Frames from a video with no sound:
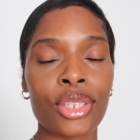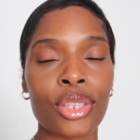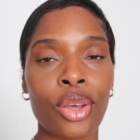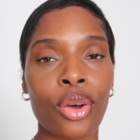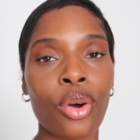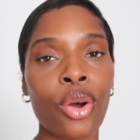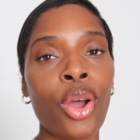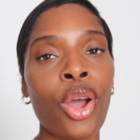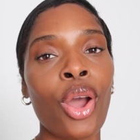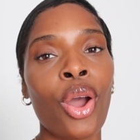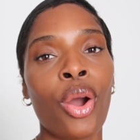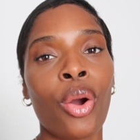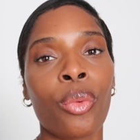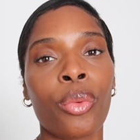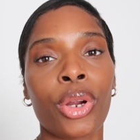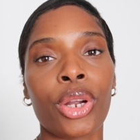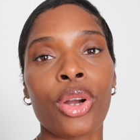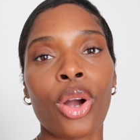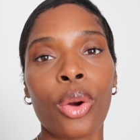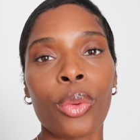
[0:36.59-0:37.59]
So
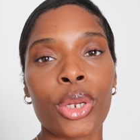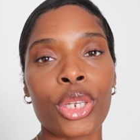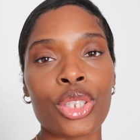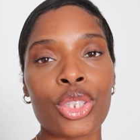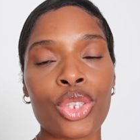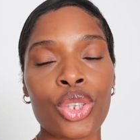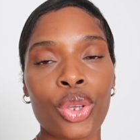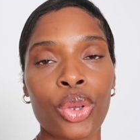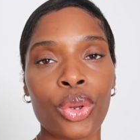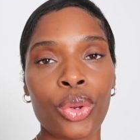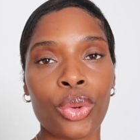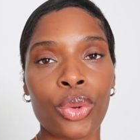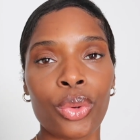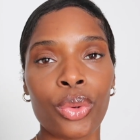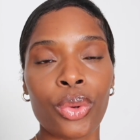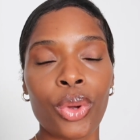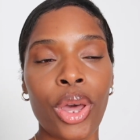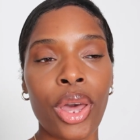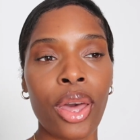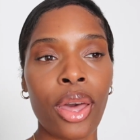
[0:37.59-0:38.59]
we're going
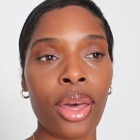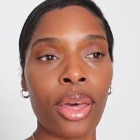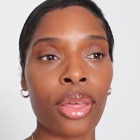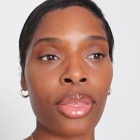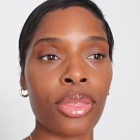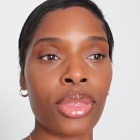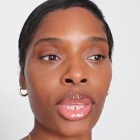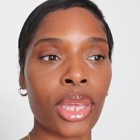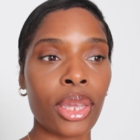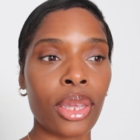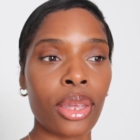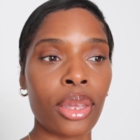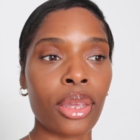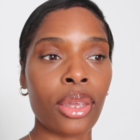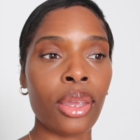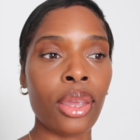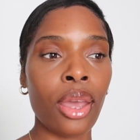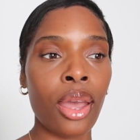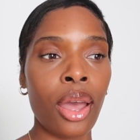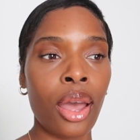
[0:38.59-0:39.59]
to the